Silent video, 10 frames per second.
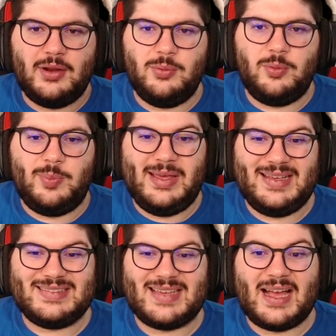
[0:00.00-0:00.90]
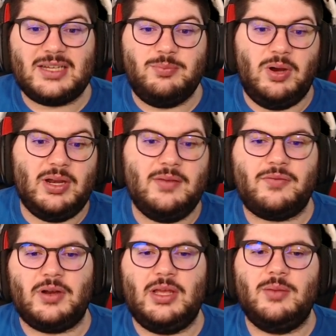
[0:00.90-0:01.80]
it would be exact money
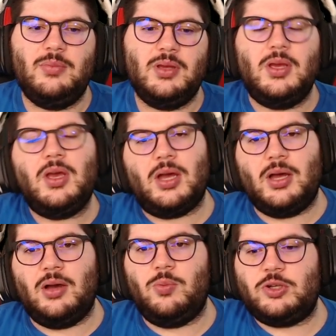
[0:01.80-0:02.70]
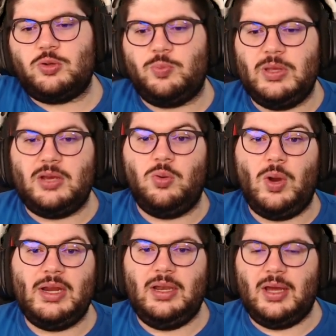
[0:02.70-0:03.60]
for him, which would be
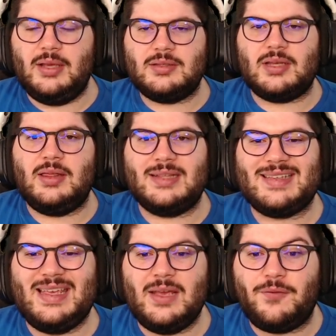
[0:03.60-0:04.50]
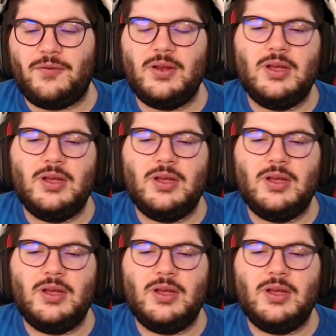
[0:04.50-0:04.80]
quite nice. And that's if